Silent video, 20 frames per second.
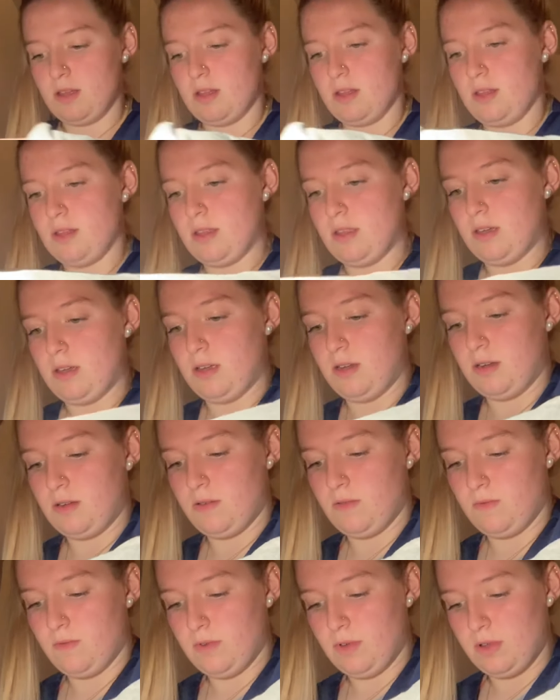And then
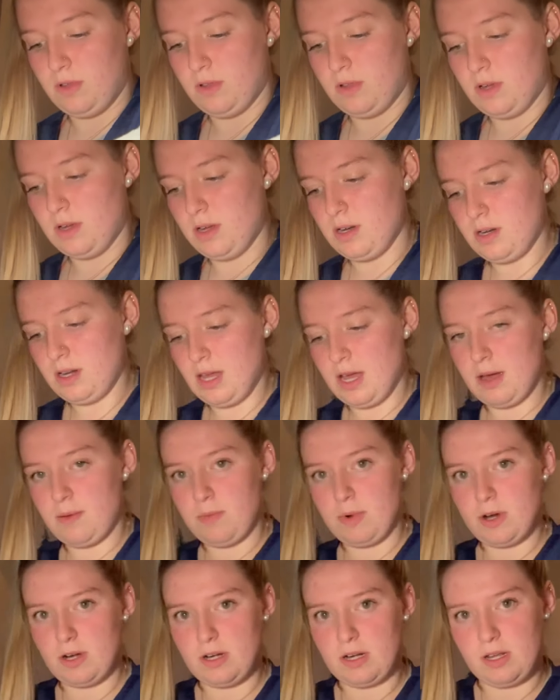we'll uncap
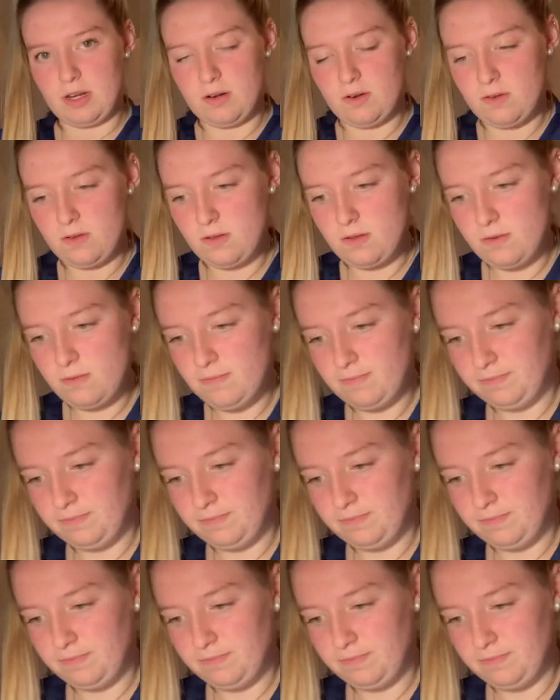our needle